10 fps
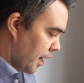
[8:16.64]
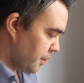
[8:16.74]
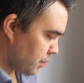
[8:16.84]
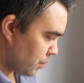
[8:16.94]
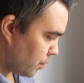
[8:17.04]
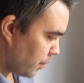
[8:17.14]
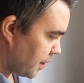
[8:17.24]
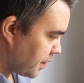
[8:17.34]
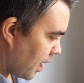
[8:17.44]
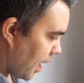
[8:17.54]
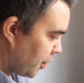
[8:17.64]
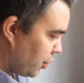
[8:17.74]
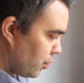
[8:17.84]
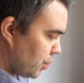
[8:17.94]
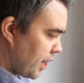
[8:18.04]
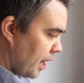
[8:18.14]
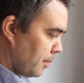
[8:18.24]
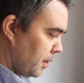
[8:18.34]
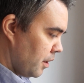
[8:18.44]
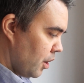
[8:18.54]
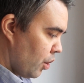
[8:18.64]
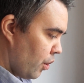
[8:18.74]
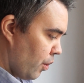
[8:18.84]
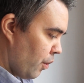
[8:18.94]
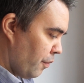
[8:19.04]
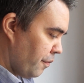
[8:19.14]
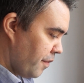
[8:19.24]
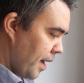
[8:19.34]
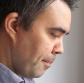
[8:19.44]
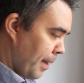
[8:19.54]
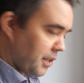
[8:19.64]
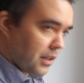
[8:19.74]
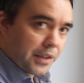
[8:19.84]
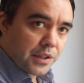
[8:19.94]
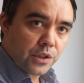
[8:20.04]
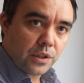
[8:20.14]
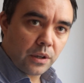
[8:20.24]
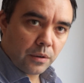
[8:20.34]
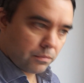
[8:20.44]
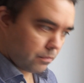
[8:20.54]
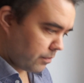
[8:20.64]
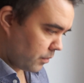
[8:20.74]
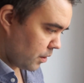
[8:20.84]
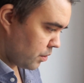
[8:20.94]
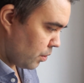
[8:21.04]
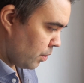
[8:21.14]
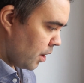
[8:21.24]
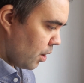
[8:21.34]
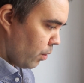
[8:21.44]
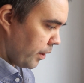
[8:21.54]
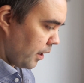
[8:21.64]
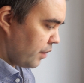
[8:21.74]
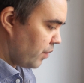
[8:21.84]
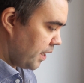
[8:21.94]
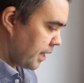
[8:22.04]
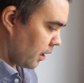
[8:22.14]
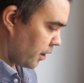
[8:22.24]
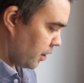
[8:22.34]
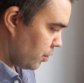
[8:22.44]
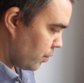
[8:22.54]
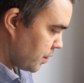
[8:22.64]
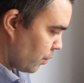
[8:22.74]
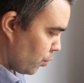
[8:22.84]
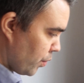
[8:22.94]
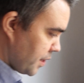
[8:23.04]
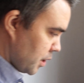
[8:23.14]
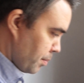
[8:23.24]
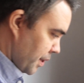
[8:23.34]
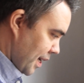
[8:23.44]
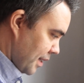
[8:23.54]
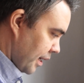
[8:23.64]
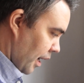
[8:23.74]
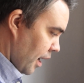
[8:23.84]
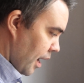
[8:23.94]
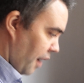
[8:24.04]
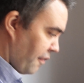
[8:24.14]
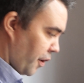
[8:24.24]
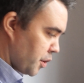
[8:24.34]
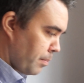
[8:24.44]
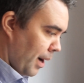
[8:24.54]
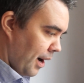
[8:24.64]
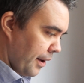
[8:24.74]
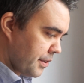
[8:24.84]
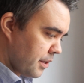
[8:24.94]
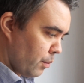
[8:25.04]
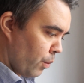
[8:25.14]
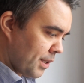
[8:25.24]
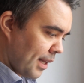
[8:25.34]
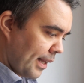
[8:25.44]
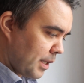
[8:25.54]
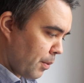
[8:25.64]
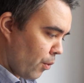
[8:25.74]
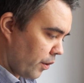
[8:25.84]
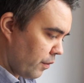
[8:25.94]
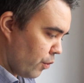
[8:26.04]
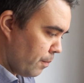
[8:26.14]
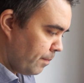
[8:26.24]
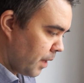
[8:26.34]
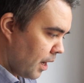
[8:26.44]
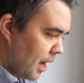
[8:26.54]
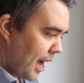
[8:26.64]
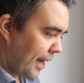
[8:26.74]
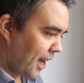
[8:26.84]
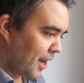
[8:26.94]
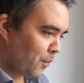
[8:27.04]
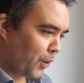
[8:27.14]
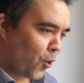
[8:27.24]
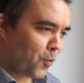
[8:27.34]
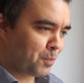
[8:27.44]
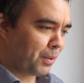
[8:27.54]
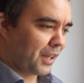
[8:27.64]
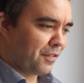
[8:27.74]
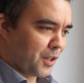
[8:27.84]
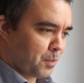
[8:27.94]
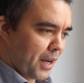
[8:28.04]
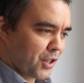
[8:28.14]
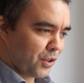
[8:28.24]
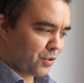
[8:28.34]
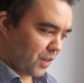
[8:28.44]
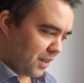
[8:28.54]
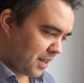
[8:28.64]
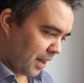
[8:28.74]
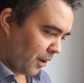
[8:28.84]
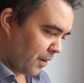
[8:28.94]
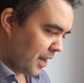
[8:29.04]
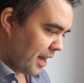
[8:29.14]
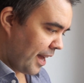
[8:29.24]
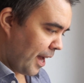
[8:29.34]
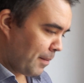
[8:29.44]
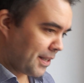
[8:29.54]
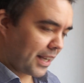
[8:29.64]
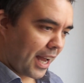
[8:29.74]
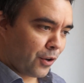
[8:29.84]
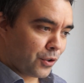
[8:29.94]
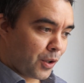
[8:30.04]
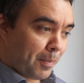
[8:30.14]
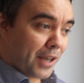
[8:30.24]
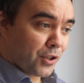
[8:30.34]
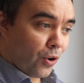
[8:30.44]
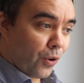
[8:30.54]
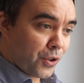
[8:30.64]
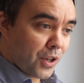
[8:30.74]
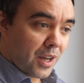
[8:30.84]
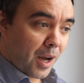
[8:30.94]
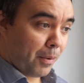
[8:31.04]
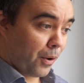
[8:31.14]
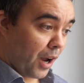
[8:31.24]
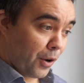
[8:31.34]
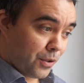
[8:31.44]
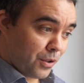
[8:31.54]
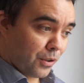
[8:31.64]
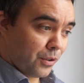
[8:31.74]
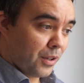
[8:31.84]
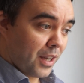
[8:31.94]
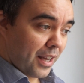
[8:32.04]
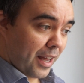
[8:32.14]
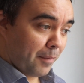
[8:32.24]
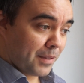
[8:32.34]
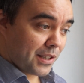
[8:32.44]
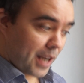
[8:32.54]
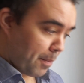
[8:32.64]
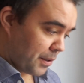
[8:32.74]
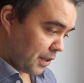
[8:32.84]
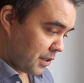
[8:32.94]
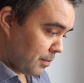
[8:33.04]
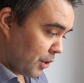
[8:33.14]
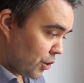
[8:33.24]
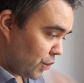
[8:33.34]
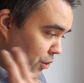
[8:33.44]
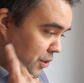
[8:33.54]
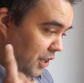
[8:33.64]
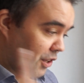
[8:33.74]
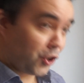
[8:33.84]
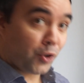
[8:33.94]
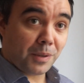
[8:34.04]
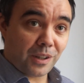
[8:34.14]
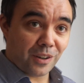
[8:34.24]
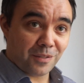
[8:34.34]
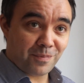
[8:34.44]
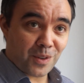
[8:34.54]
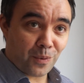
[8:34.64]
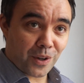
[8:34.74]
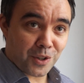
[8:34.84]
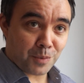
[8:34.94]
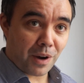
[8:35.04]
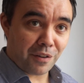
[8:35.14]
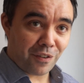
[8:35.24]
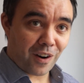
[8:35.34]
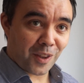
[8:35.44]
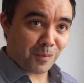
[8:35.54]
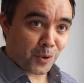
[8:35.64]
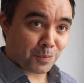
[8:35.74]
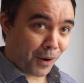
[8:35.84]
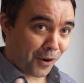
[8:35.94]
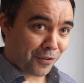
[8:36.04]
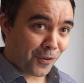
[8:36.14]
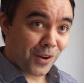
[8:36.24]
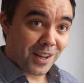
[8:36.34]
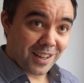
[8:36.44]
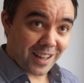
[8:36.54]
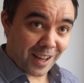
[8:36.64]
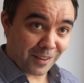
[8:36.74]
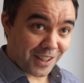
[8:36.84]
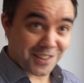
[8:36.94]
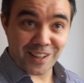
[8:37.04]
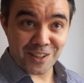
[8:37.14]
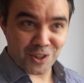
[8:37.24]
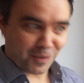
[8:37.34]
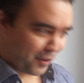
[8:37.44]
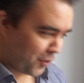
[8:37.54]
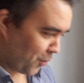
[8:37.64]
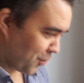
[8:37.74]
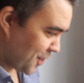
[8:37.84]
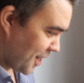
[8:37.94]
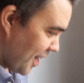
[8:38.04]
And so there's a huge element of personalisation here. So what the Linn retailer can do is, although this is presenting a first pass at what is likely to be wrong in the room, again, we always believe that the specialist retailer is the guy who's got the best knowledge about how to set up a system, and should use the human ear, which is by far the most powerful listening instrument, of course.